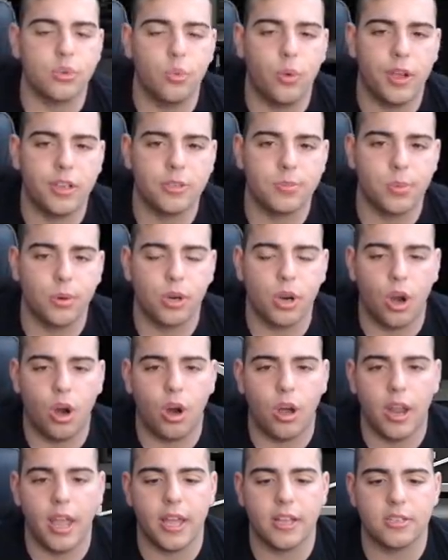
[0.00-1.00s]
Westbrook
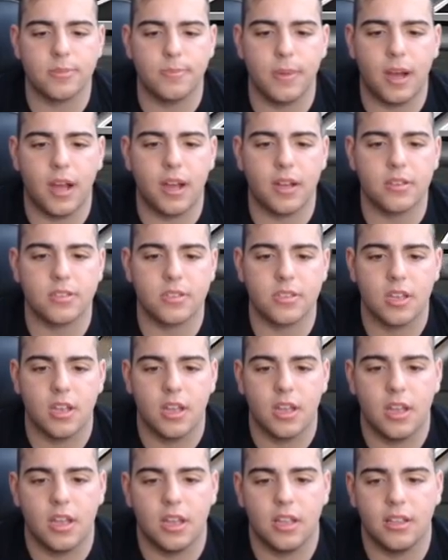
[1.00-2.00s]
on Xbox.
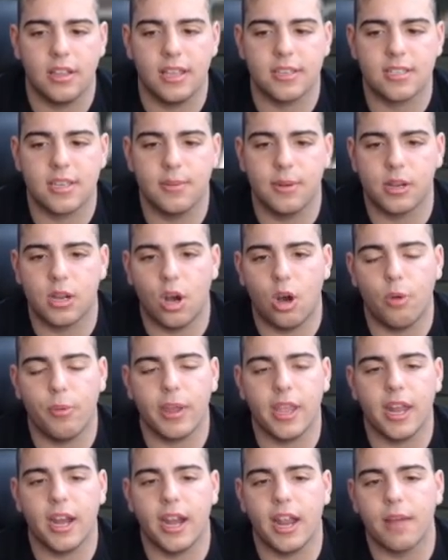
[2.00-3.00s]
Let's keep it going.
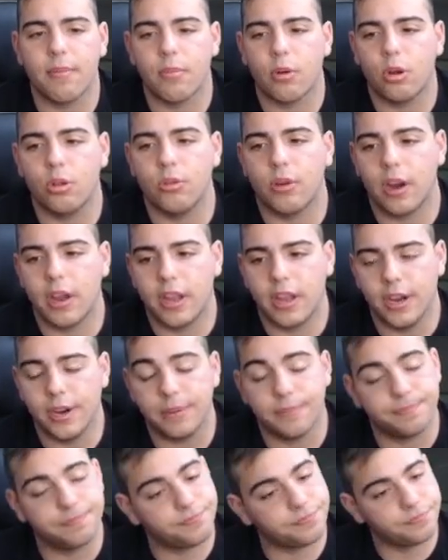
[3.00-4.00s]
We get an emerald right
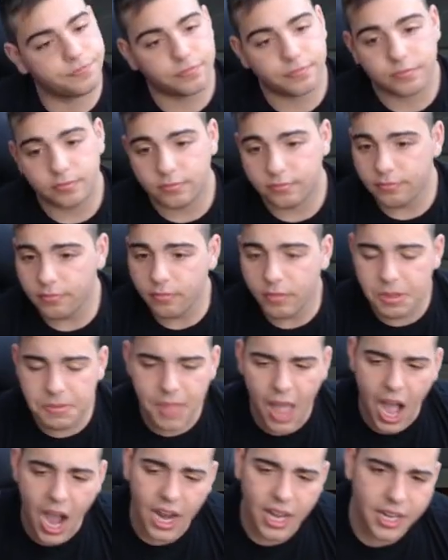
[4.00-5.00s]
here.
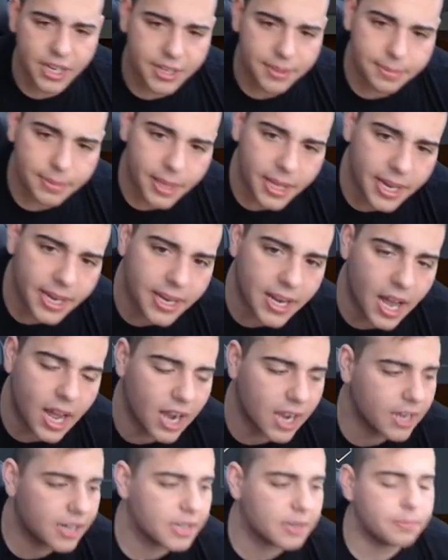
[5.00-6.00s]
Not gonna complain,
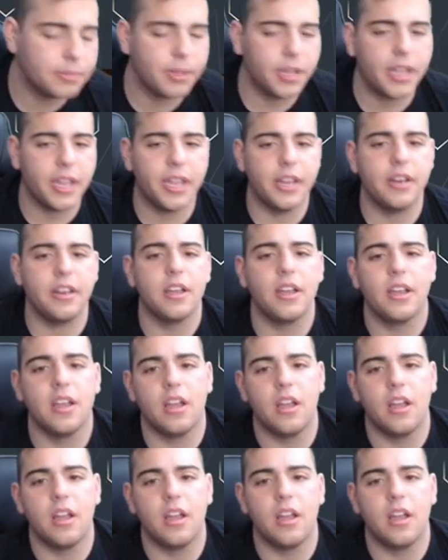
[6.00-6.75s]
not gonna complain.